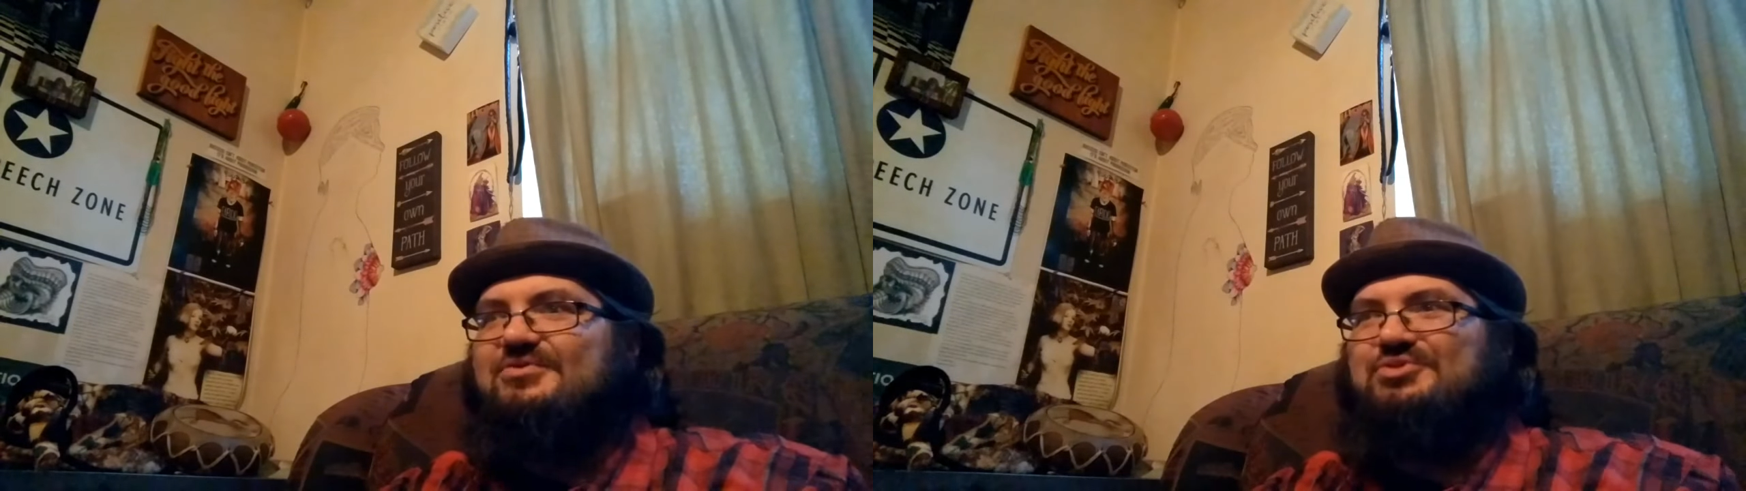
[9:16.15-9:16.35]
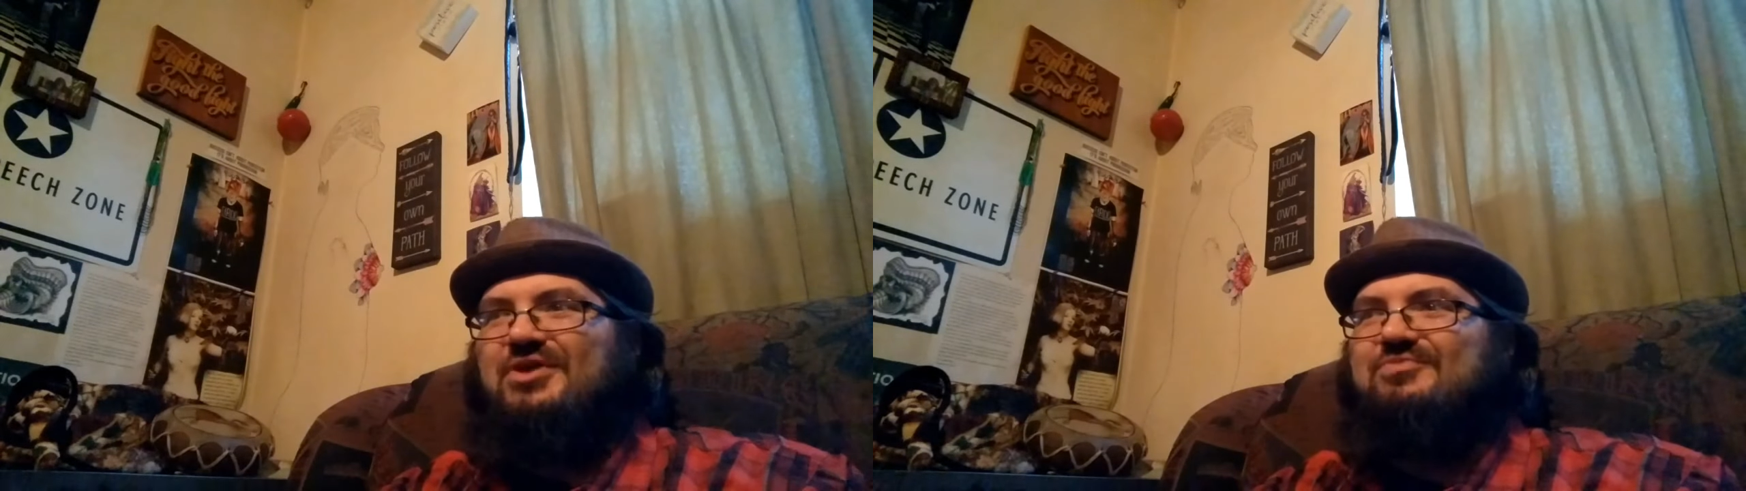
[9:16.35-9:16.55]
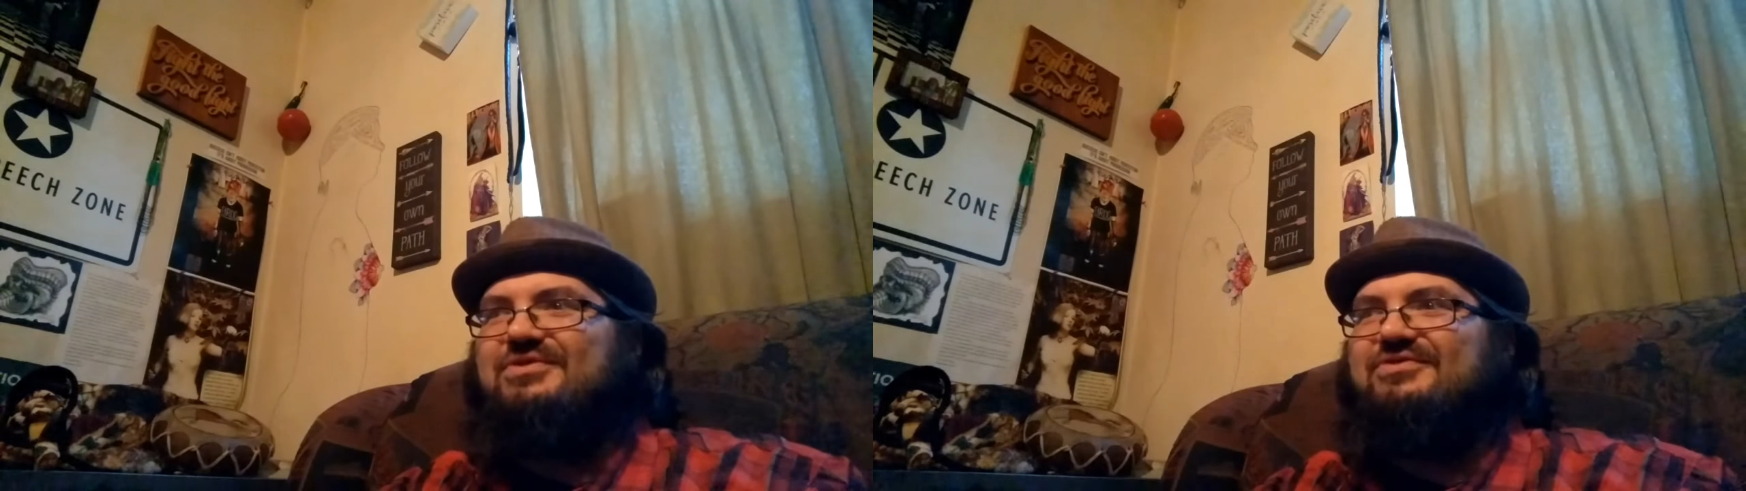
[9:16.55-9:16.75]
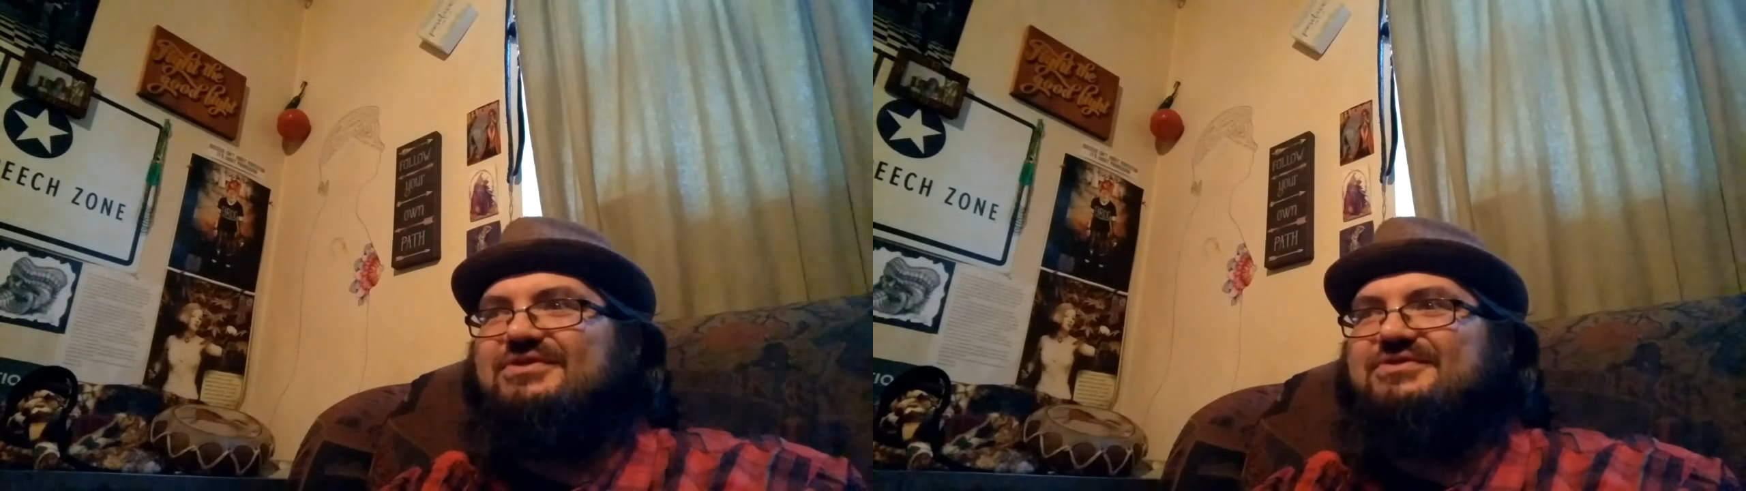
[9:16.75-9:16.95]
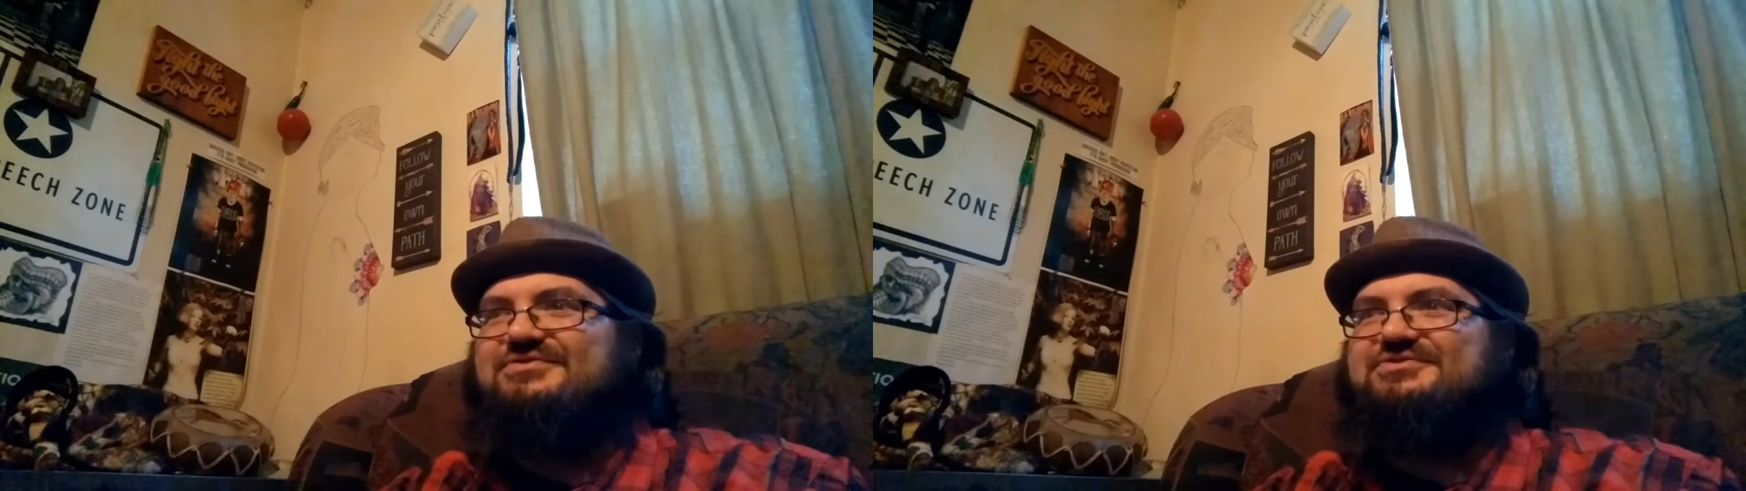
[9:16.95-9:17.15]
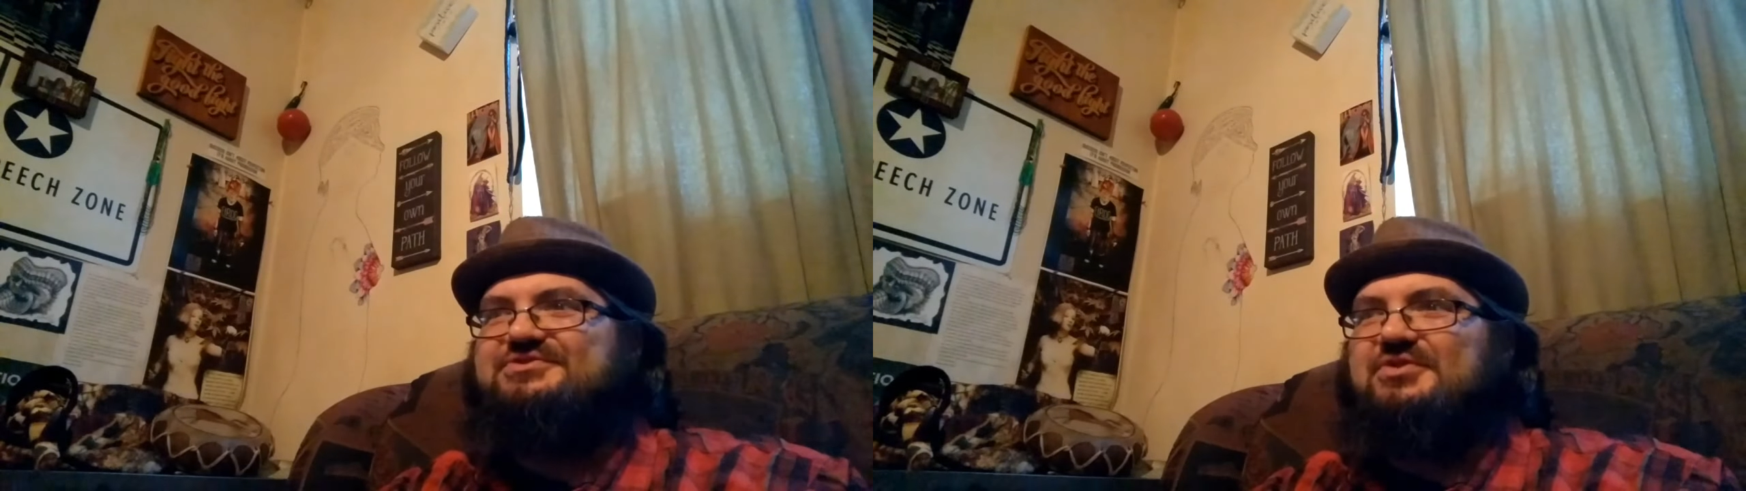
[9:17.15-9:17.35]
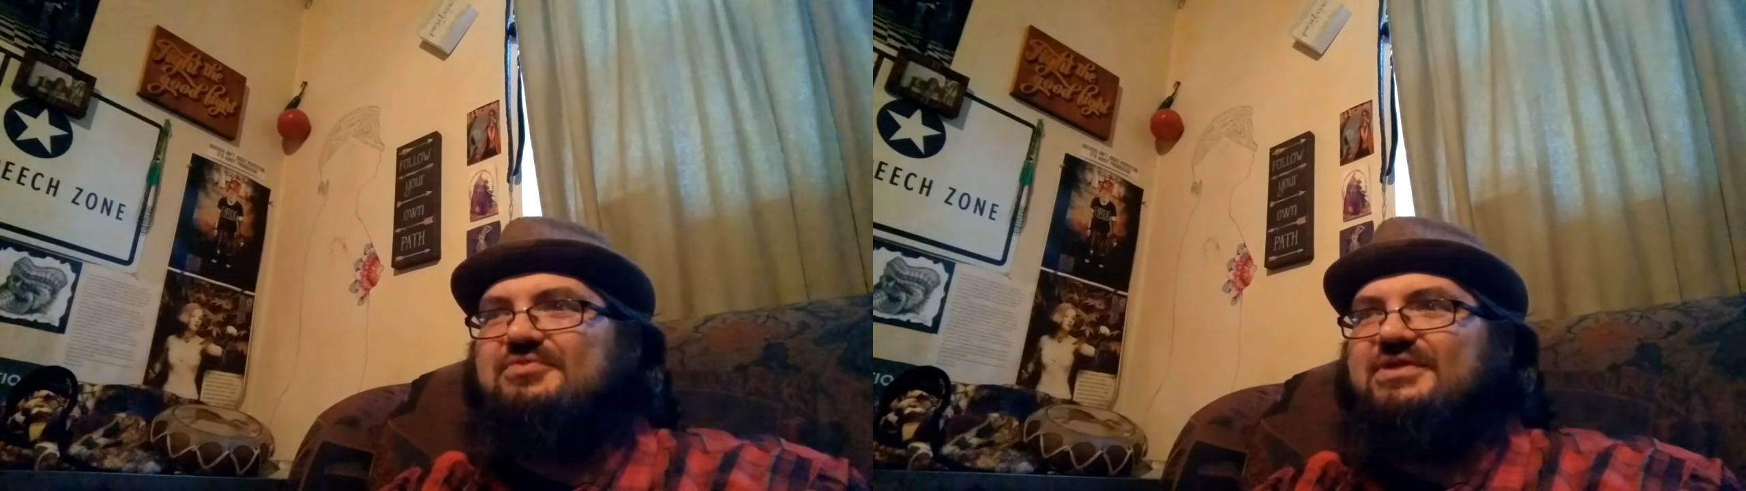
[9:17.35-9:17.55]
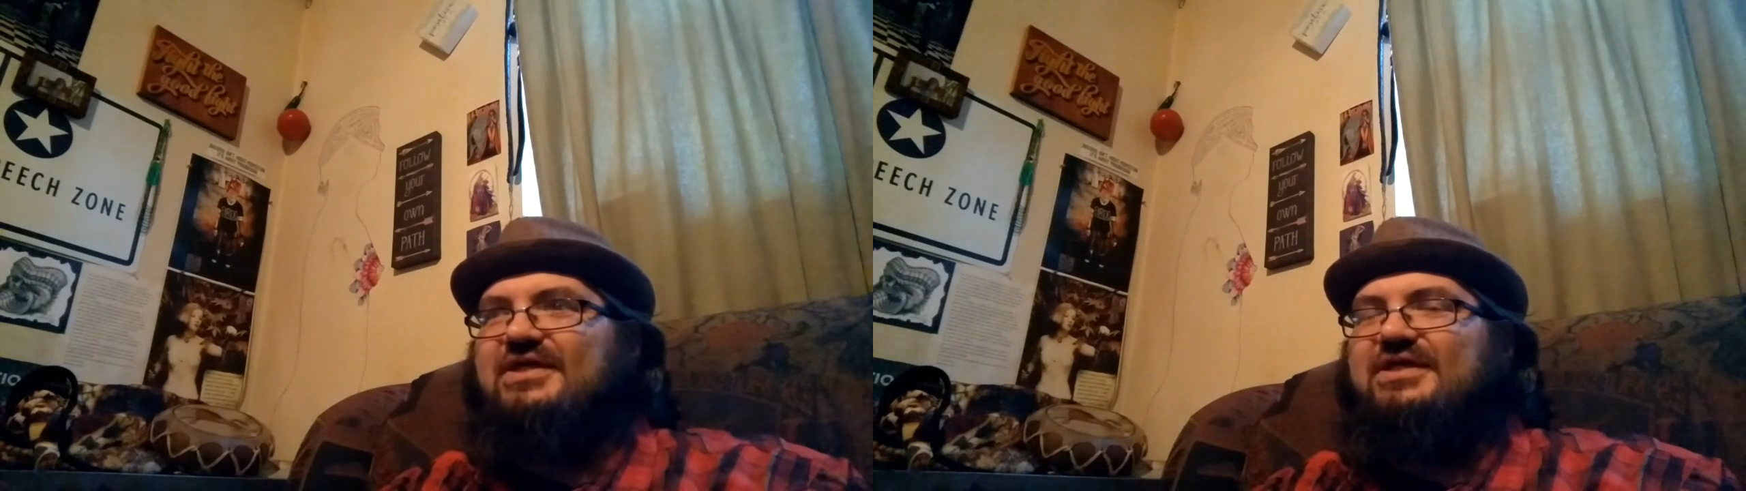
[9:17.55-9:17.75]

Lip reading: You're not really doing